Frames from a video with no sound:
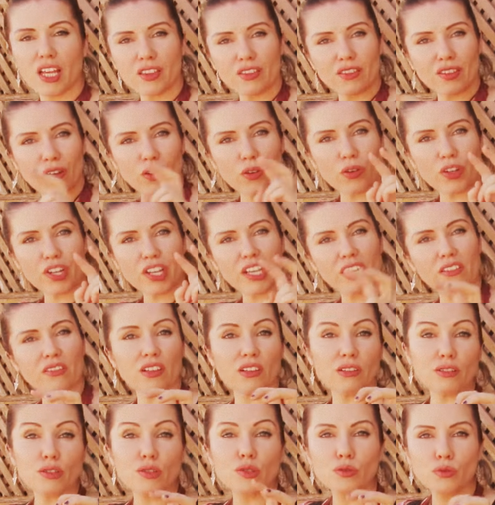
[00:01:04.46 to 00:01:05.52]
the
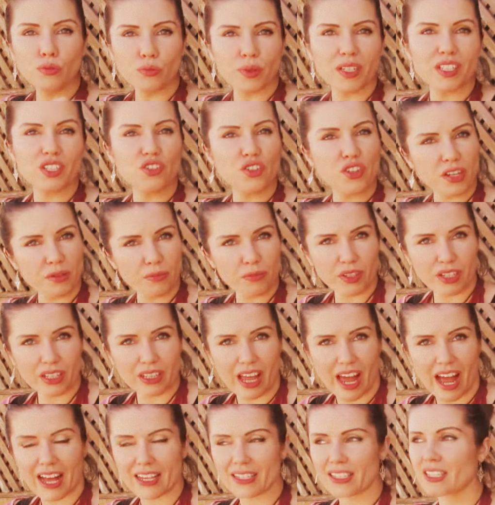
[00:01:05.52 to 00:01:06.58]
Oriental Zumba gym
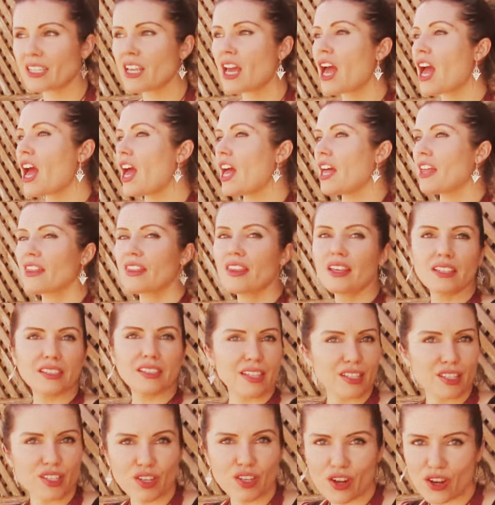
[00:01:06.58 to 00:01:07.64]
class, this
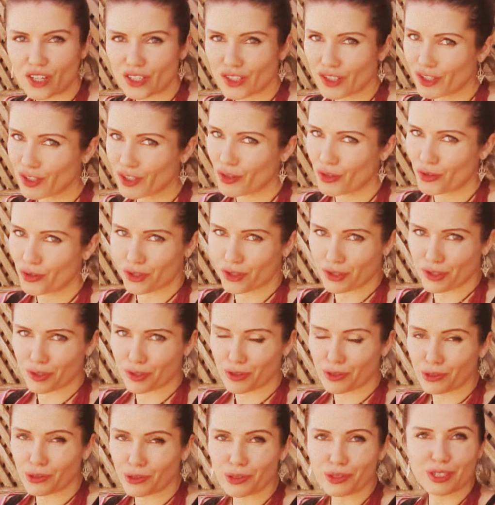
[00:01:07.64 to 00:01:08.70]
is not your
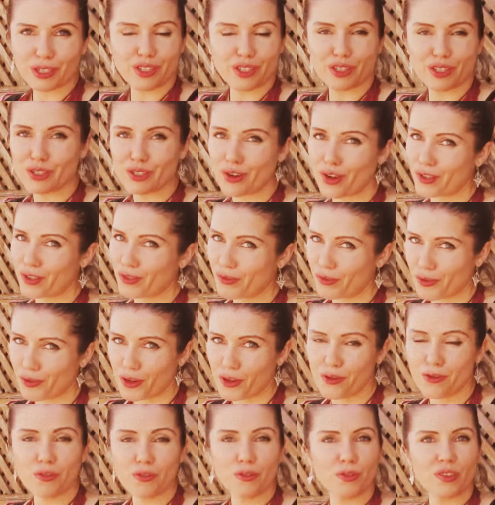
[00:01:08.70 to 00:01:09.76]
school, this is not for
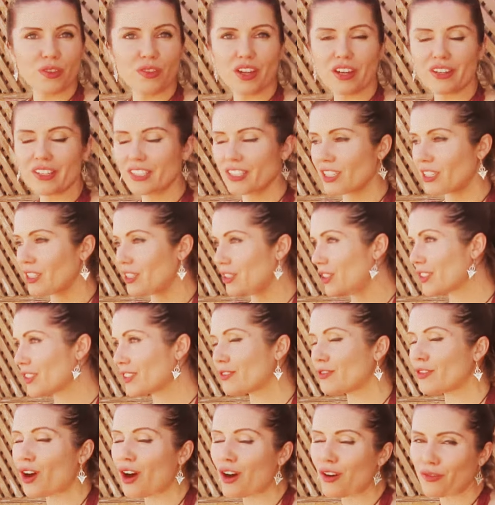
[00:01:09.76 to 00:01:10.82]
you. There's a lot
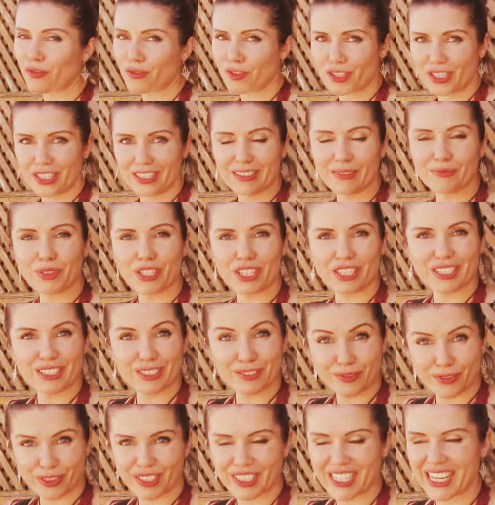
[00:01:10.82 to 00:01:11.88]
of offer in the market
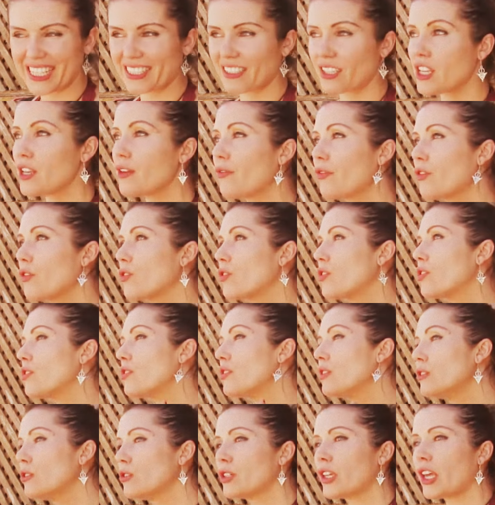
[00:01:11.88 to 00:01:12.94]
for that. If you're
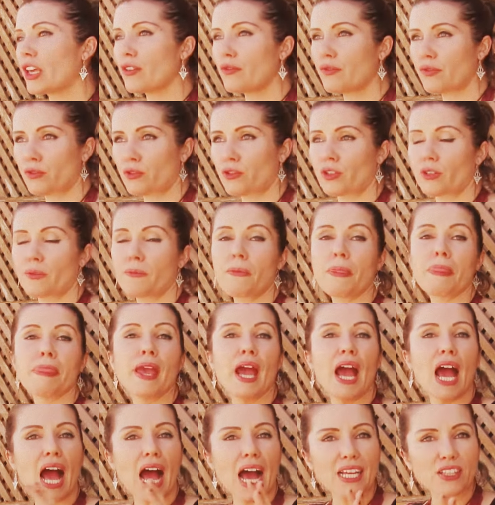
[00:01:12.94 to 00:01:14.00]
looking for
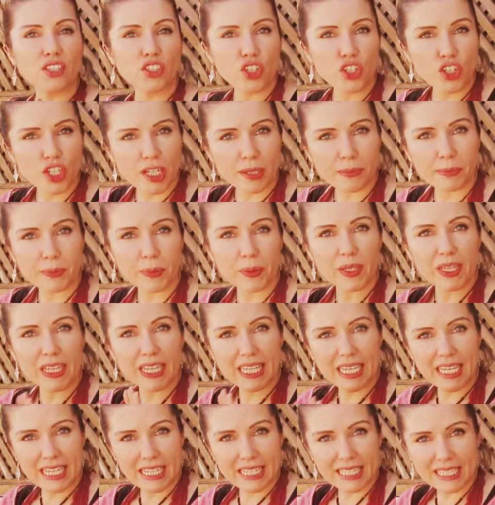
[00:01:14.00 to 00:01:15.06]
a cheap,
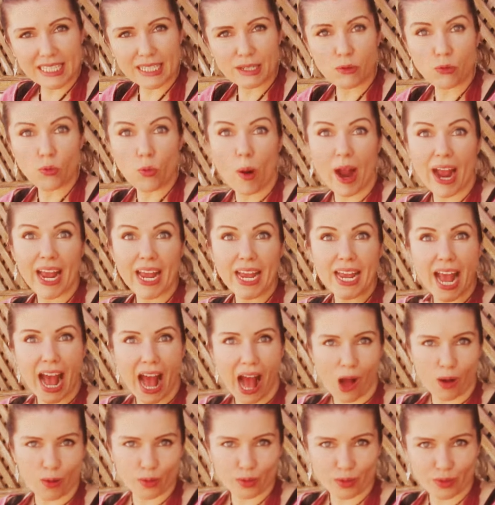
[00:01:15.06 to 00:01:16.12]
easy way
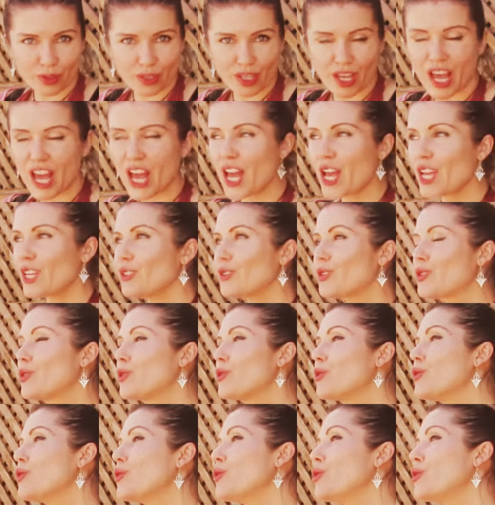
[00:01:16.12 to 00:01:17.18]
out
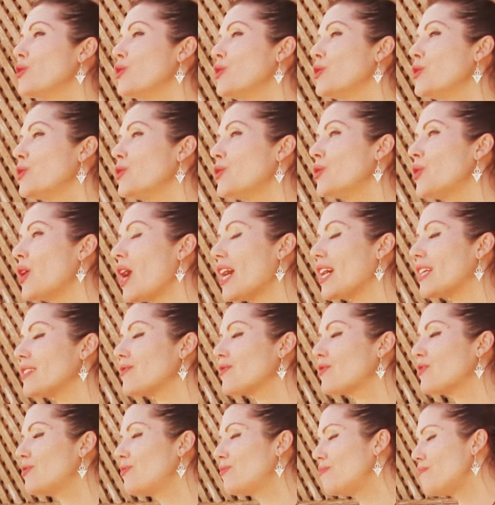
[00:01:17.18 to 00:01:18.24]
to
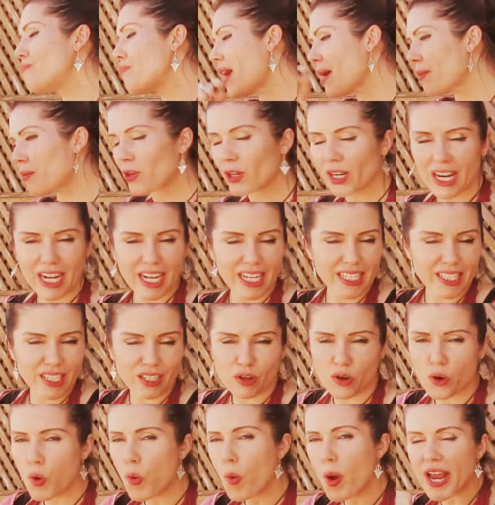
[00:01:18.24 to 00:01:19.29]
memorize a
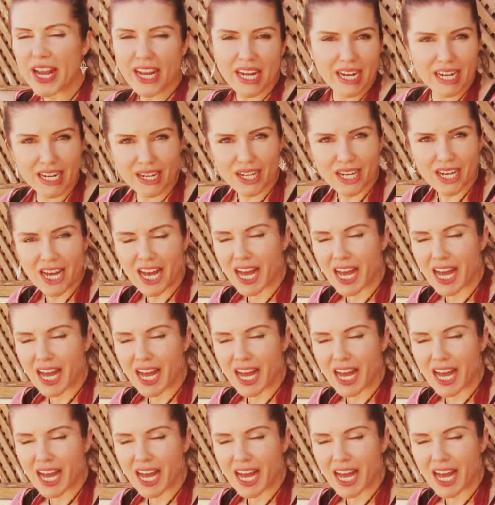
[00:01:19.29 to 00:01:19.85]
quick